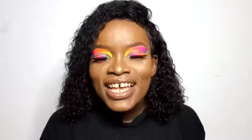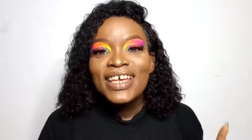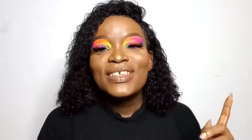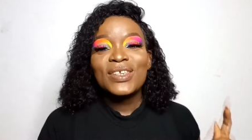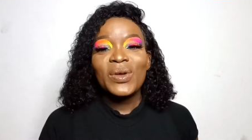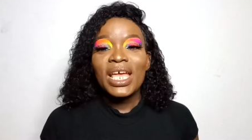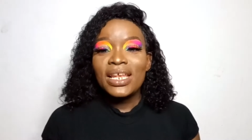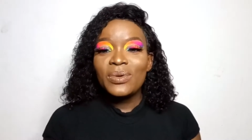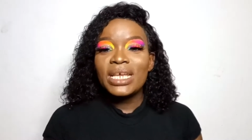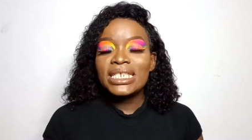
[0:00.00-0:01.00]
So
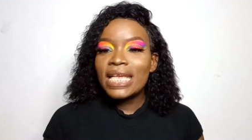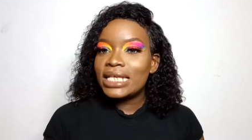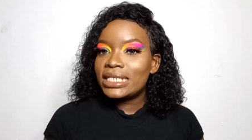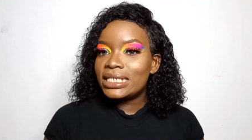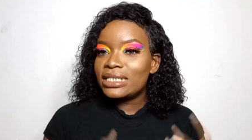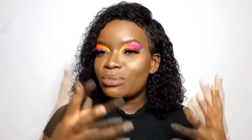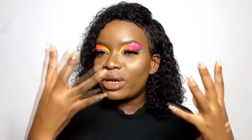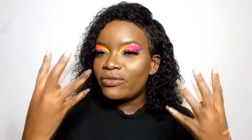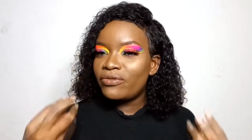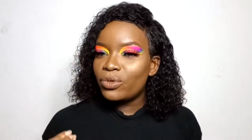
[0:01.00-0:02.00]
anyways guys, this is
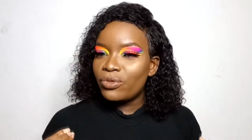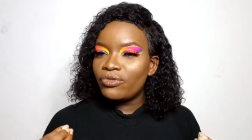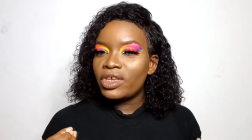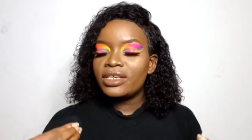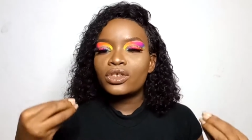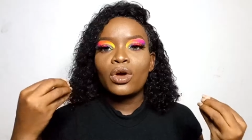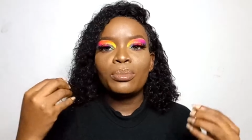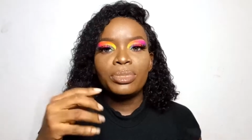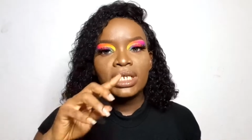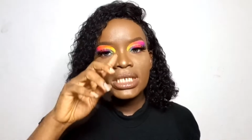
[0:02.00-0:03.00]
my full face
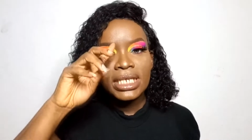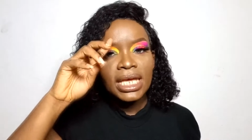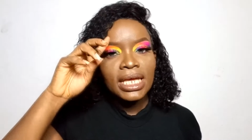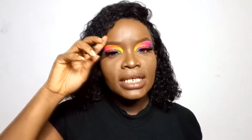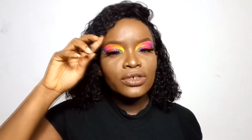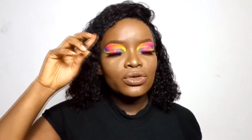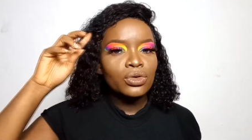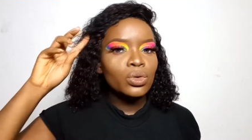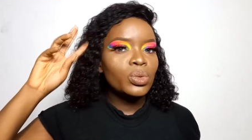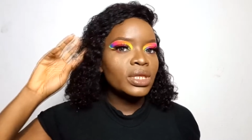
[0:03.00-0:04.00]
completed,
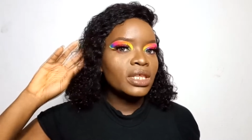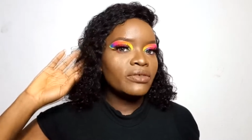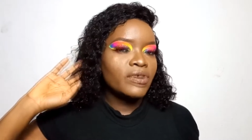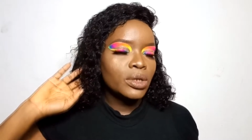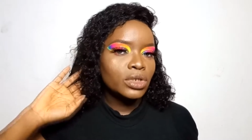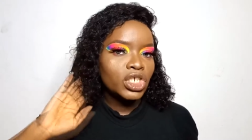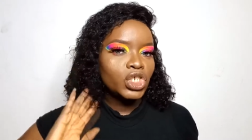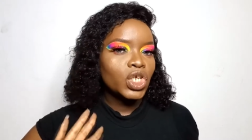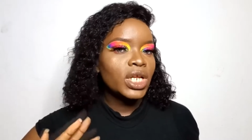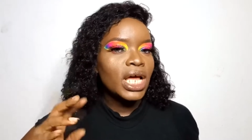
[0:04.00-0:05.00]
with the
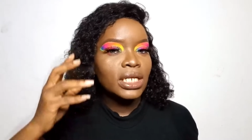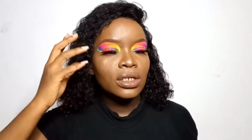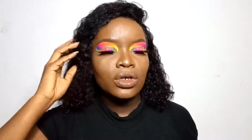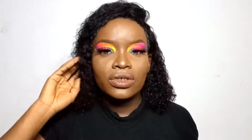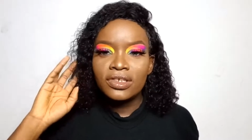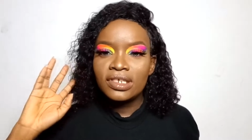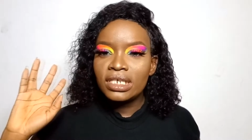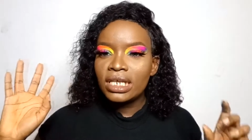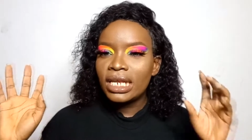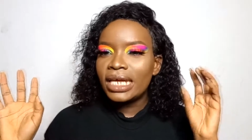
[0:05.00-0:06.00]
foundation and the
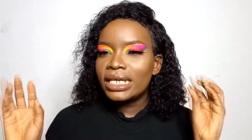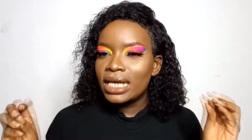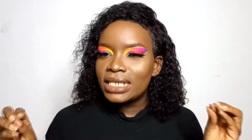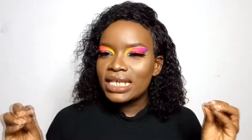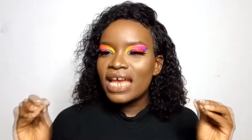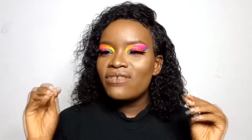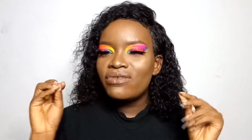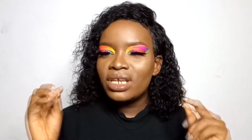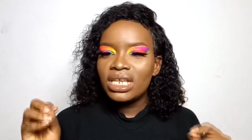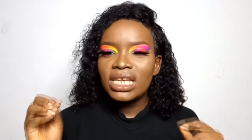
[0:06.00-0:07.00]
concealer. Like guys, I
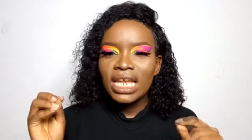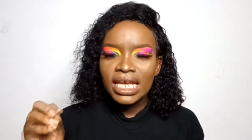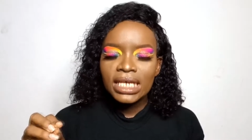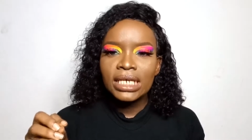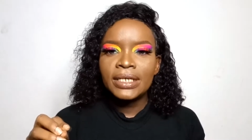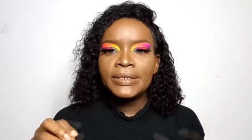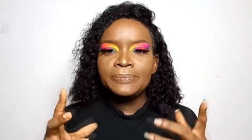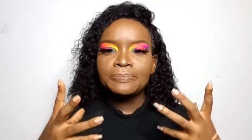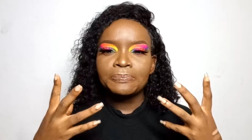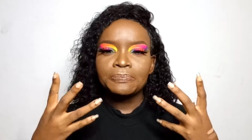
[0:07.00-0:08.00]
really like
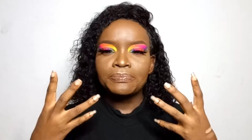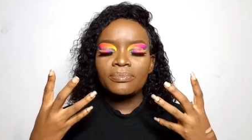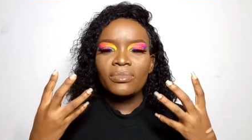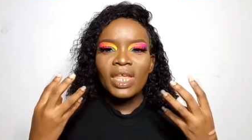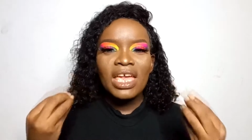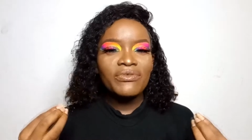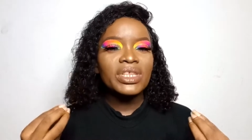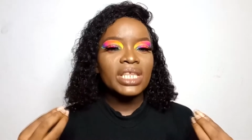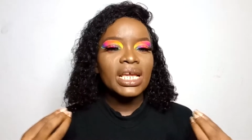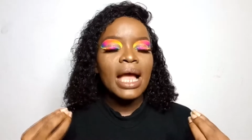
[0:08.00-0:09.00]

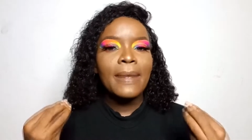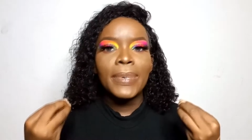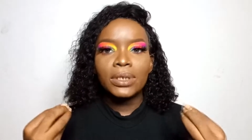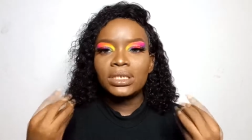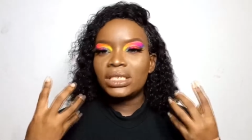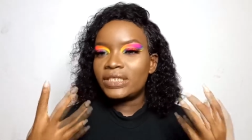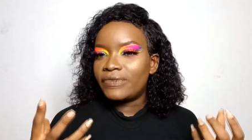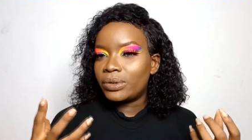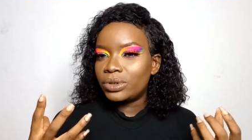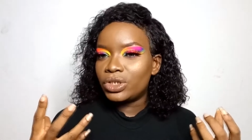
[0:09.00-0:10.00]
everything about this
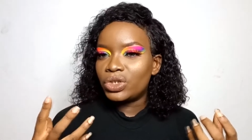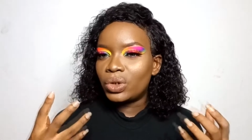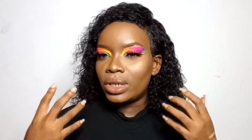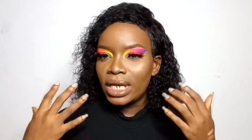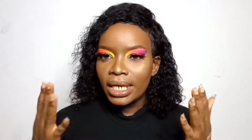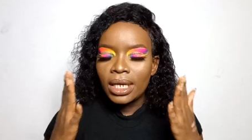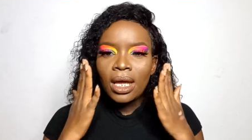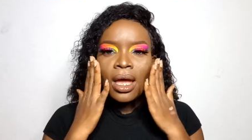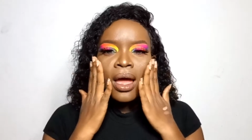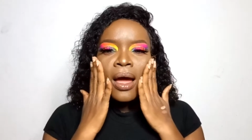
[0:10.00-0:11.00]
foundation. Like,
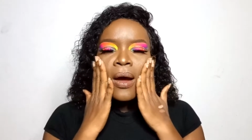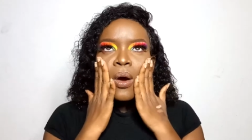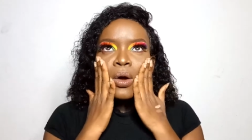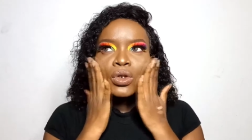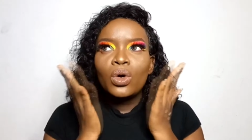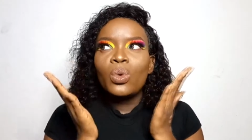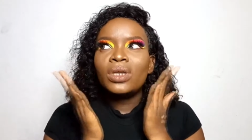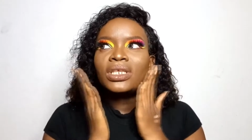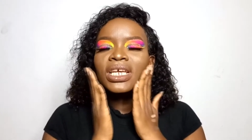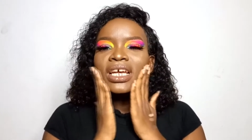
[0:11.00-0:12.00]
although
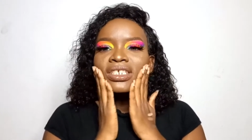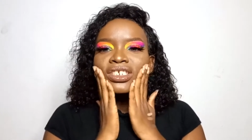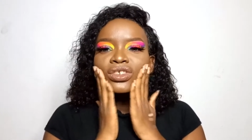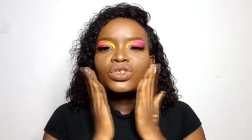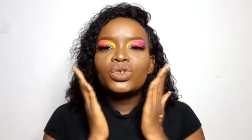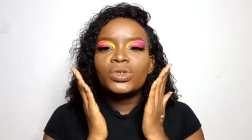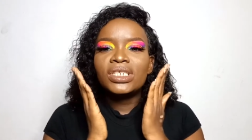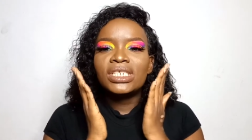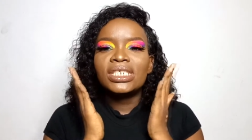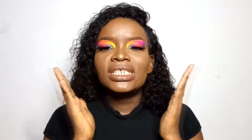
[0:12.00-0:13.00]
one thing I did notice is